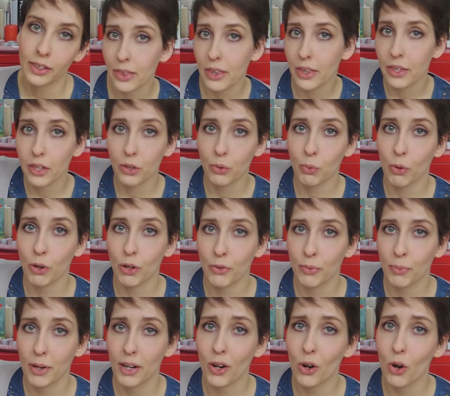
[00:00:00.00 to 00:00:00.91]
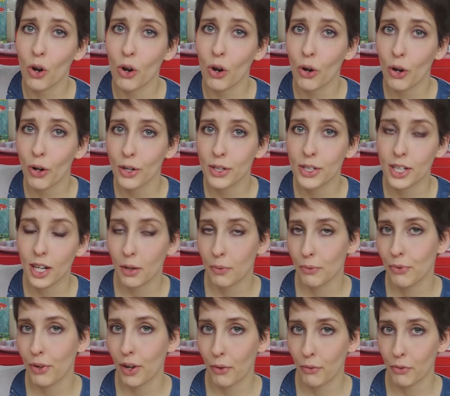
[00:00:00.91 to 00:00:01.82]
This is one of my
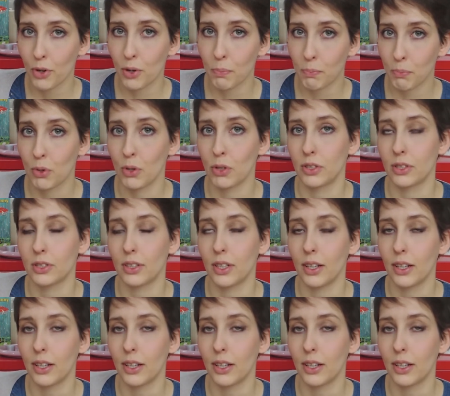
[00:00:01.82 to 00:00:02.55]
all-time favorite books.